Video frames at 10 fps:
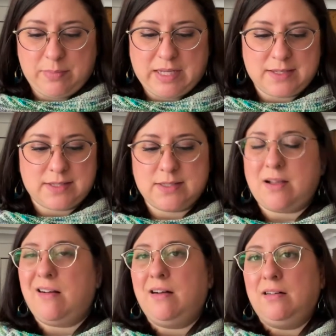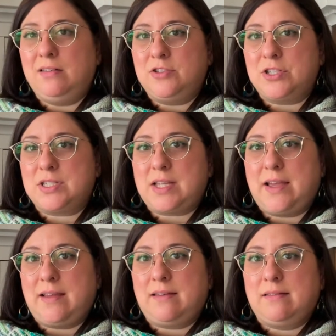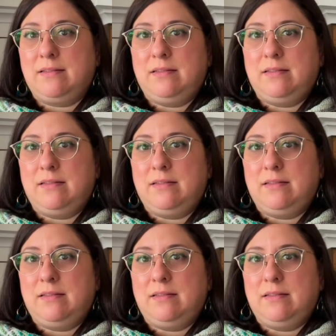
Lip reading: because it's all just like